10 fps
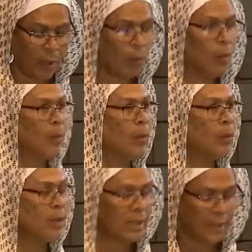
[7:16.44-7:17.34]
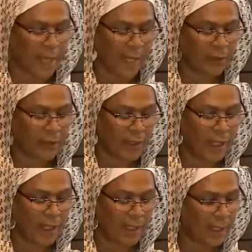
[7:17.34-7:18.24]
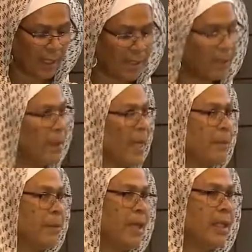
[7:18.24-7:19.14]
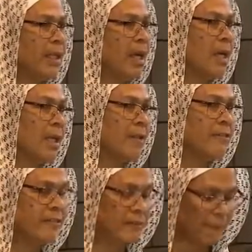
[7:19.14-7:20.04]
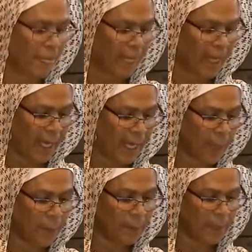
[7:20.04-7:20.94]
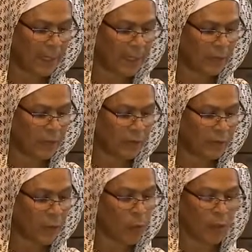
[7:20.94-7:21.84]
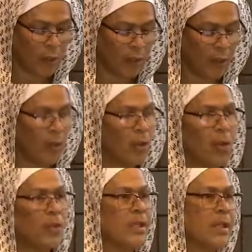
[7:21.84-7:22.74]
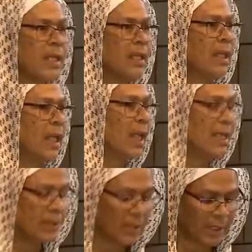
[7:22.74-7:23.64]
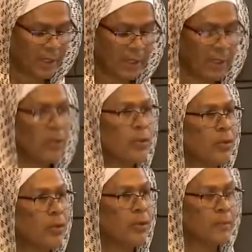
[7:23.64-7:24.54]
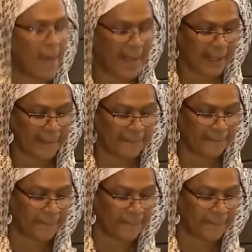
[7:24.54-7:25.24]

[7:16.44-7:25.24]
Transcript: Woman was not created as a byproduct of, helpmate for, or second-class citizen to man.